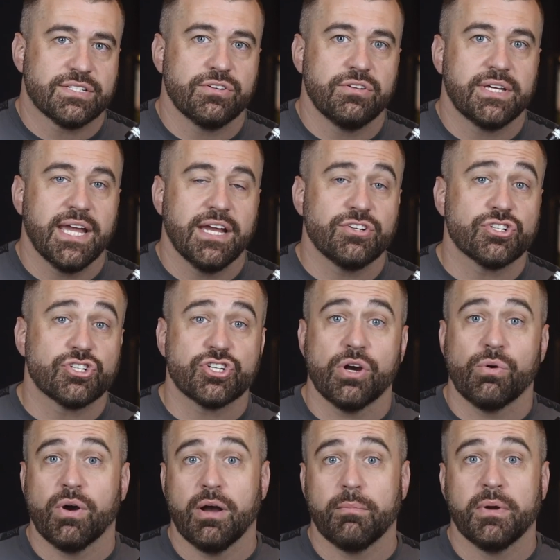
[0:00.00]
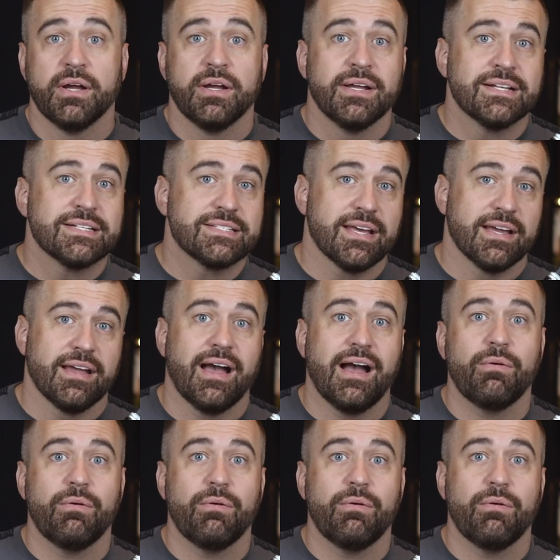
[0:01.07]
So you can't just show up, say,